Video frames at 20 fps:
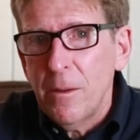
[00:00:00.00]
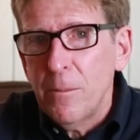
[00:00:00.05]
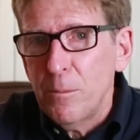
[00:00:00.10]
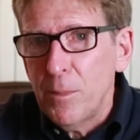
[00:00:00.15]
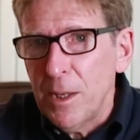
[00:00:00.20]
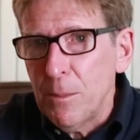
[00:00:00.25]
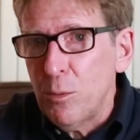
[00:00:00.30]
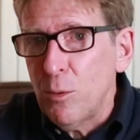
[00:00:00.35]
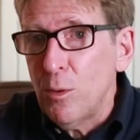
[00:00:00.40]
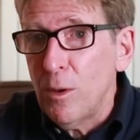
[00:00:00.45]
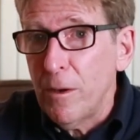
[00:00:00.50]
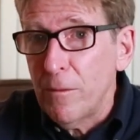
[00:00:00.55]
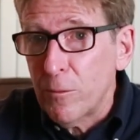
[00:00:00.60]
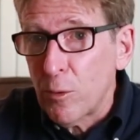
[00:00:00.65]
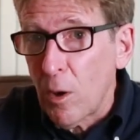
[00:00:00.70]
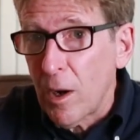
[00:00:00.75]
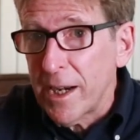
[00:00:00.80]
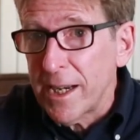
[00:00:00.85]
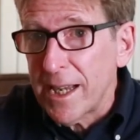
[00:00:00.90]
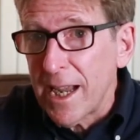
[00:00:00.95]
People who have
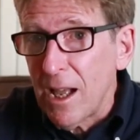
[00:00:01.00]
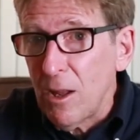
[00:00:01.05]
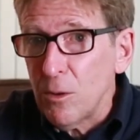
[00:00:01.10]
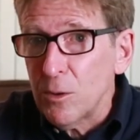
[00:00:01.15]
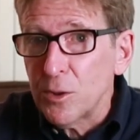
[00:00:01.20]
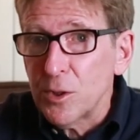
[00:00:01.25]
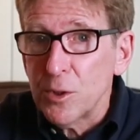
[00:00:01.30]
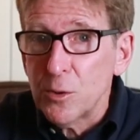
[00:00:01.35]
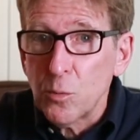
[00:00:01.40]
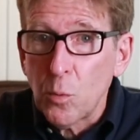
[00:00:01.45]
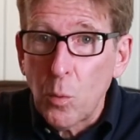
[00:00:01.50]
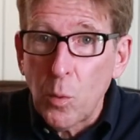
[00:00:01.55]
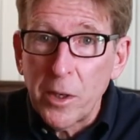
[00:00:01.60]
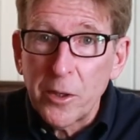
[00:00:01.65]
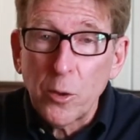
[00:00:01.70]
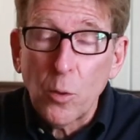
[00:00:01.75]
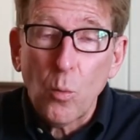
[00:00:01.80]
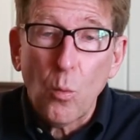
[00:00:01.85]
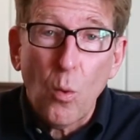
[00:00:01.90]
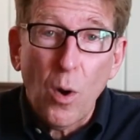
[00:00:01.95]
chronic allergies will
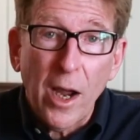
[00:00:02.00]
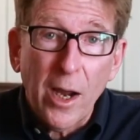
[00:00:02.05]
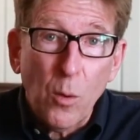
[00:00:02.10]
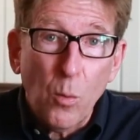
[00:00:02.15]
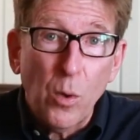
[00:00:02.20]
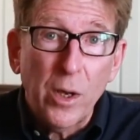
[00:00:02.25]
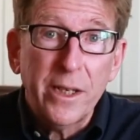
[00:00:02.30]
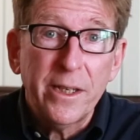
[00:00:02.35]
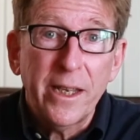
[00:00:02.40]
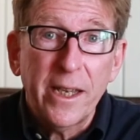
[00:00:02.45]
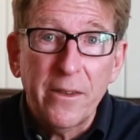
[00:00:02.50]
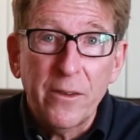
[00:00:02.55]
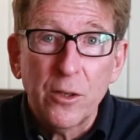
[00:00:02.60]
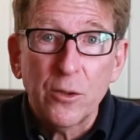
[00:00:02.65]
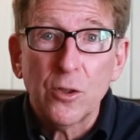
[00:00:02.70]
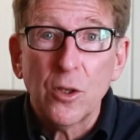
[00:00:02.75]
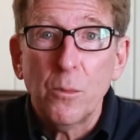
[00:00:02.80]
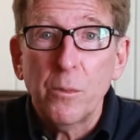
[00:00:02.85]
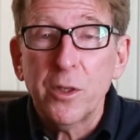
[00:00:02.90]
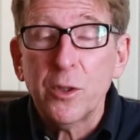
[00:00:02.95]
wonder why one day they're
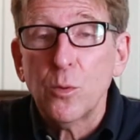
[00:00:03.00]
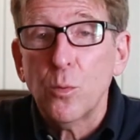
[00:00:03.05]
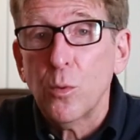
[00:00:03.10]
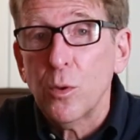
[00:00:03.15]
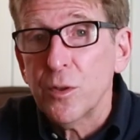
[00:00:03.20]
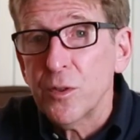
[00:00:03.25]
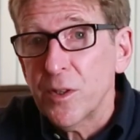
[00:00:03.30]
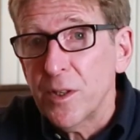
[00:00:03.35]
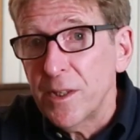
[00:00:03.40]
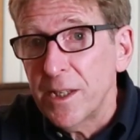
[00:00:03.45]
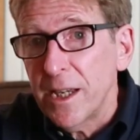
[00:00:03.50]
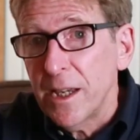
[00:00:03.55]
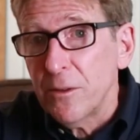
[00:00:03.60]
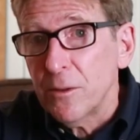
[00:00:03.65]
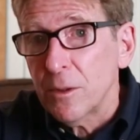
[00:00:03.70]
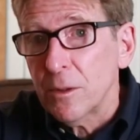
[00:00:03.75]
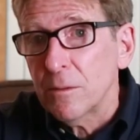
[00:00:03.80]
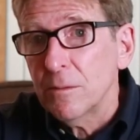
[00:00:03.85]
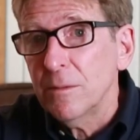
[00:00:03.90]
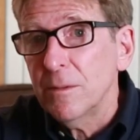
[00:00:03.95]
so much worse than the
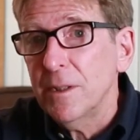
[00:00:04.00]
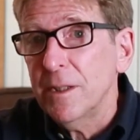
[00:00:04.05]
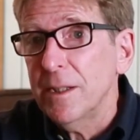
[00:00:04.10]
other.